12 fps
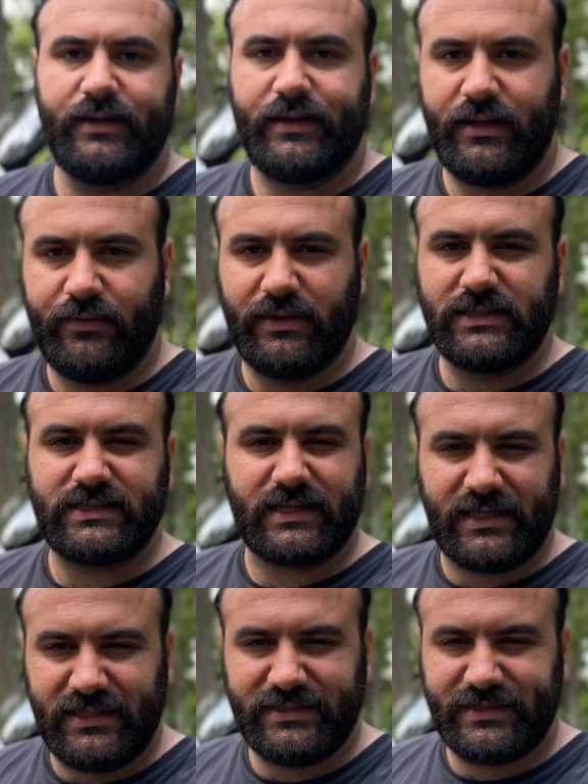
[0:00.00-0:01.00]
It was
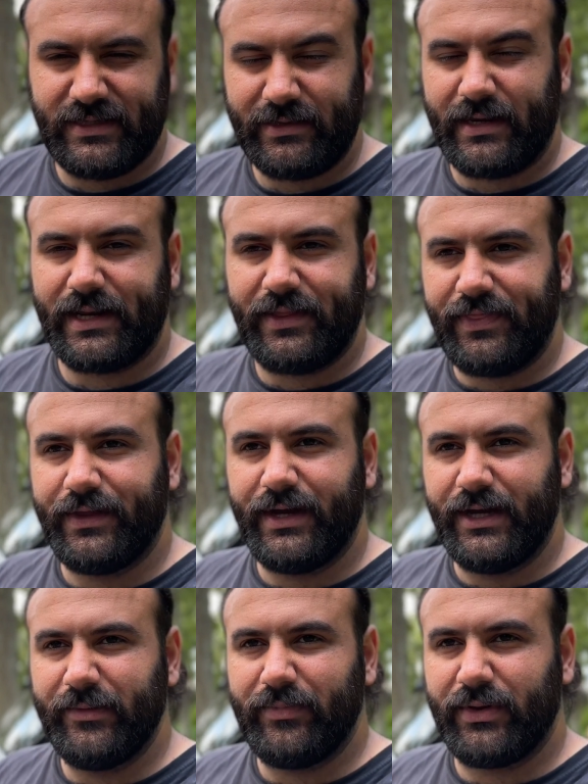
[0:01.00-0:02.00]
easier than I
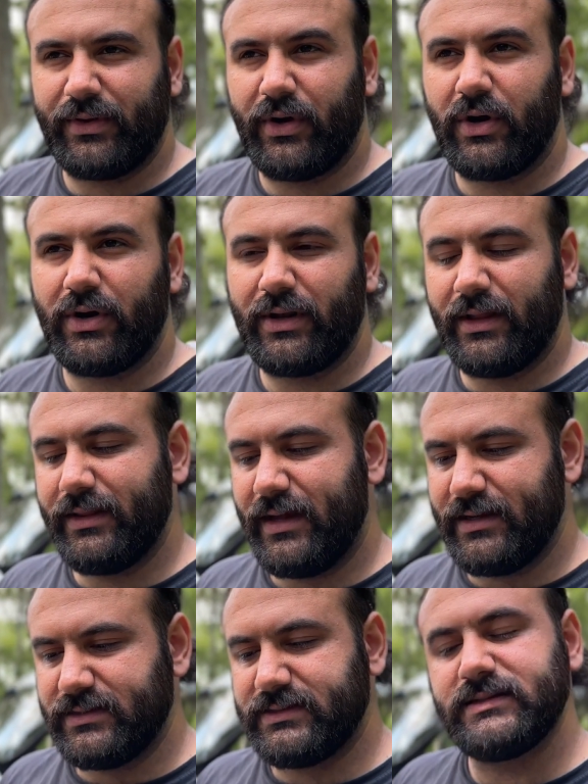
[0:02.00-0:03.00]
thought, but harder than
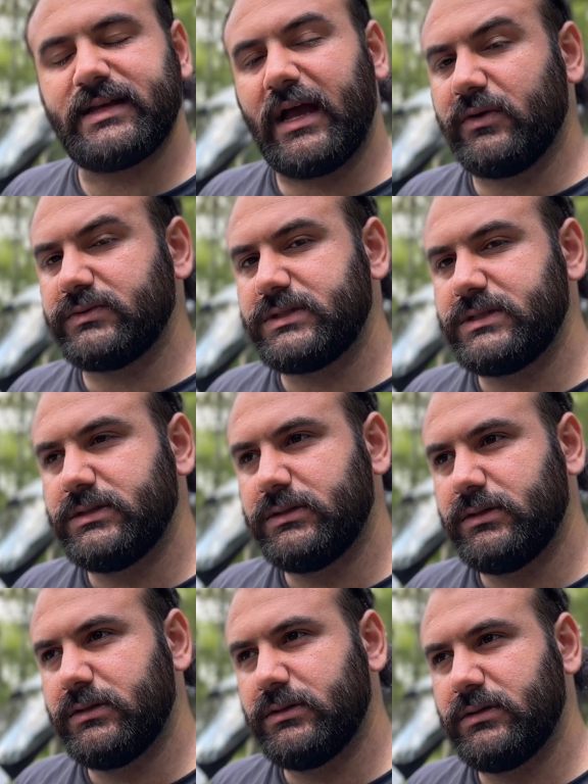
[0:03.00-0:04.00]
it sounds,
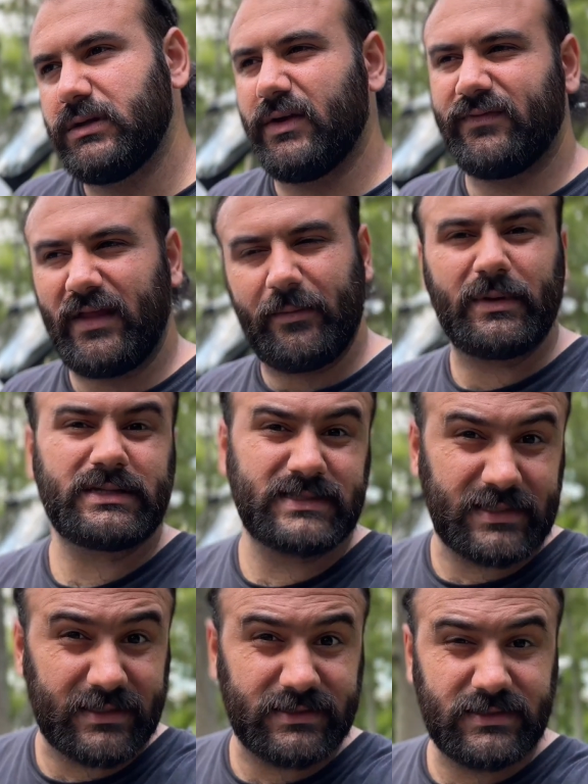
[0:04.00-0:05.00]
if that makes
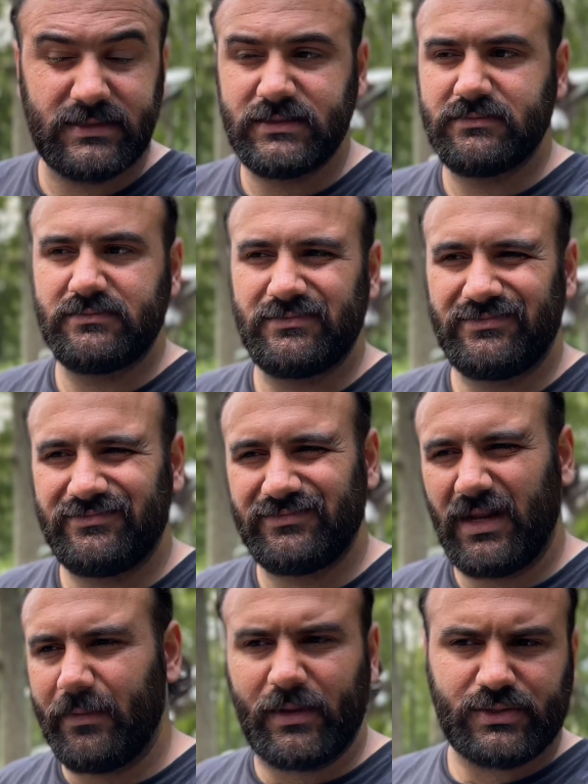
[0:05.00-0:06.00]
sense.
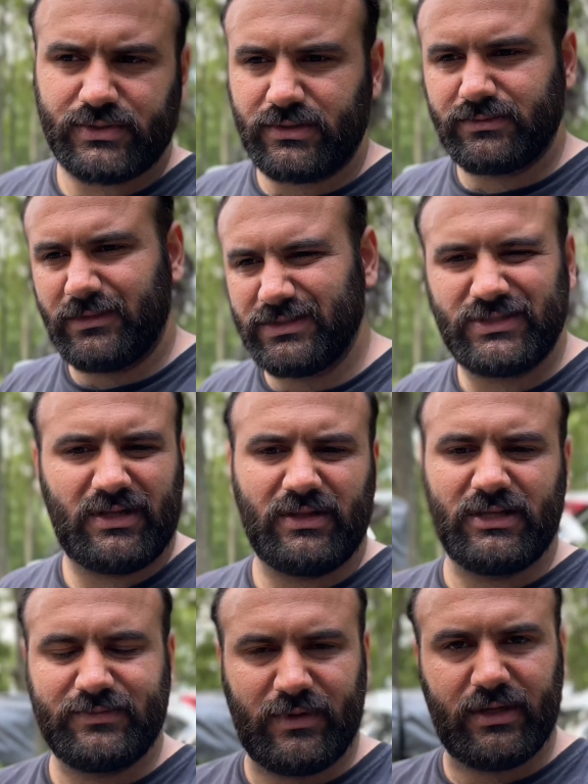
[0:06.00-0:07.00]
I'm not sure. Also, I
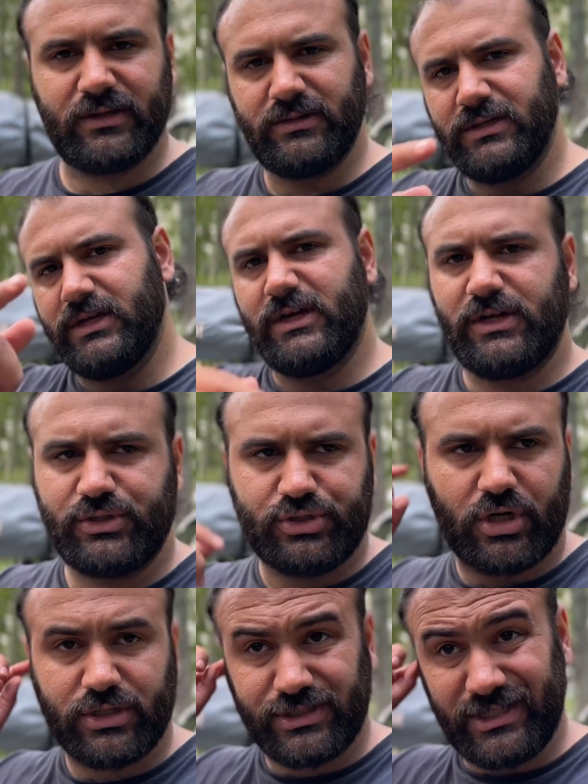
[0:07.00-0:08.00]
lost my
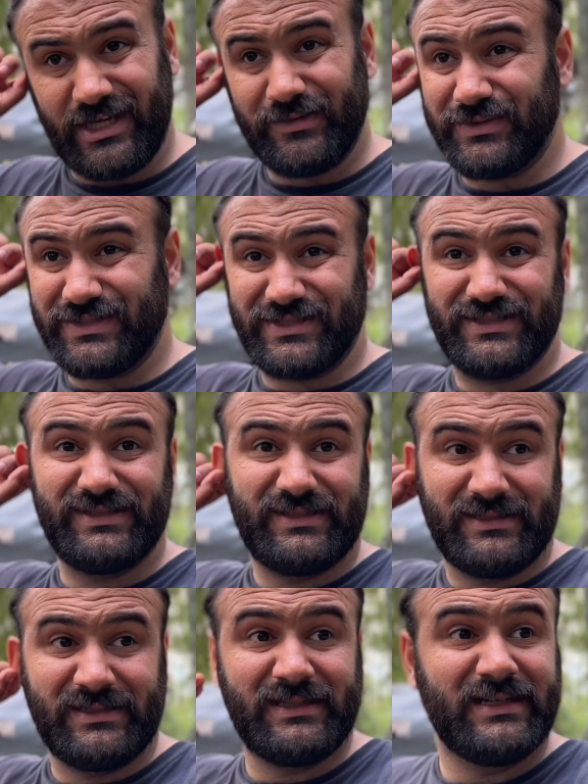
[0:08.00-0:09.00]
charging cable, so
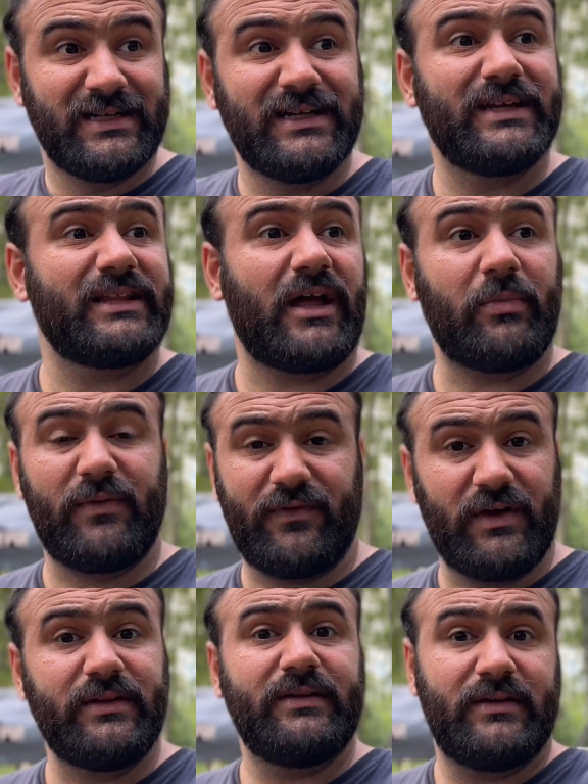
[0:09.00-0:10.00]
that'll be
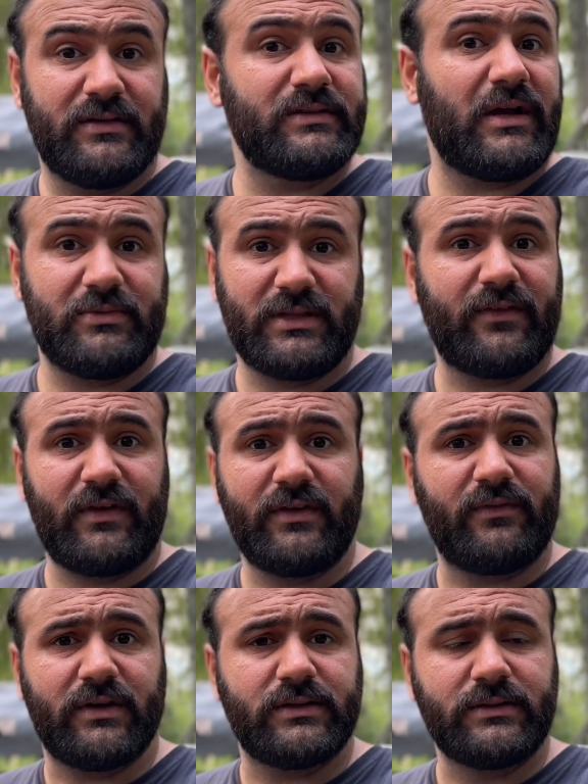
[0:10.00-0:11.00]
fun. That'll be definitely
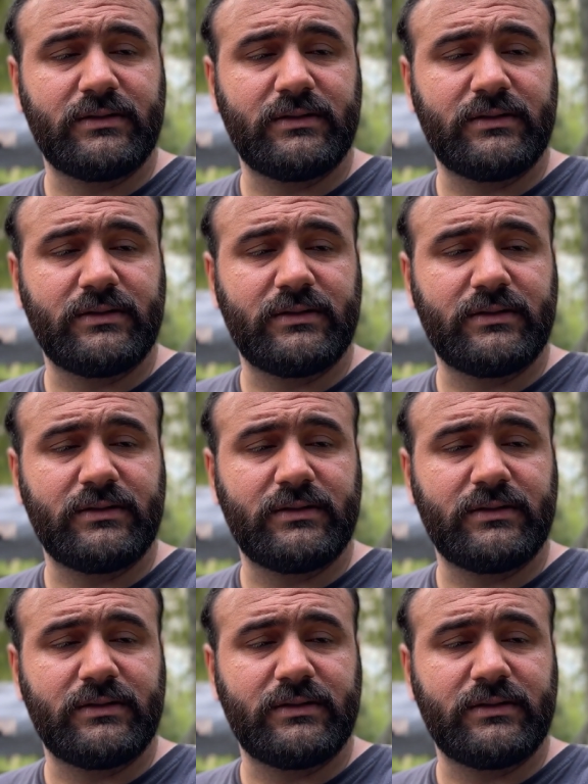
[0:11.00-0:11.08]
fun.